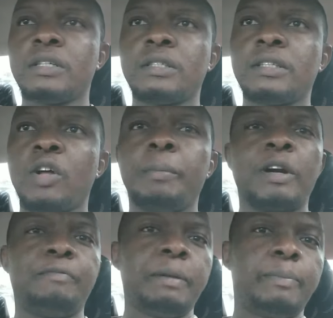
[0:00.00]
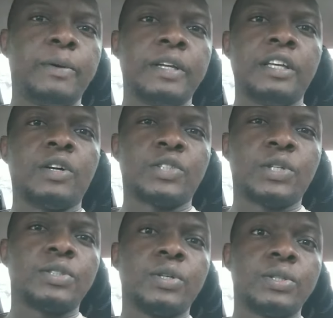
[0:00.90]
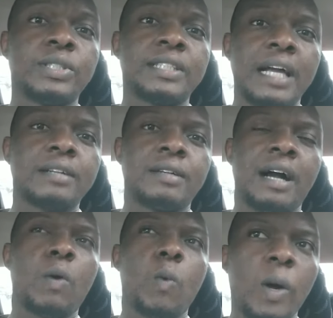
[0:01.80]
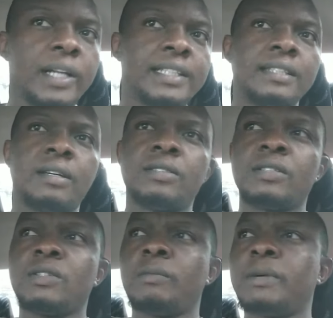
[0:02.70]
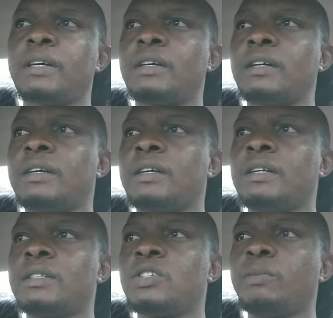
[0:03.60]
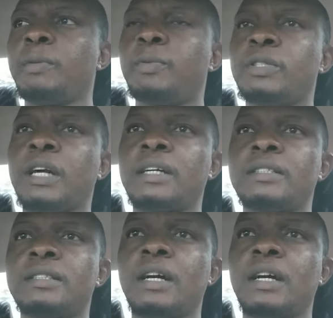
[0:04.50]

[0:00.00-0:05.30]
number of people in your social cycle and quality, not just number. Some people na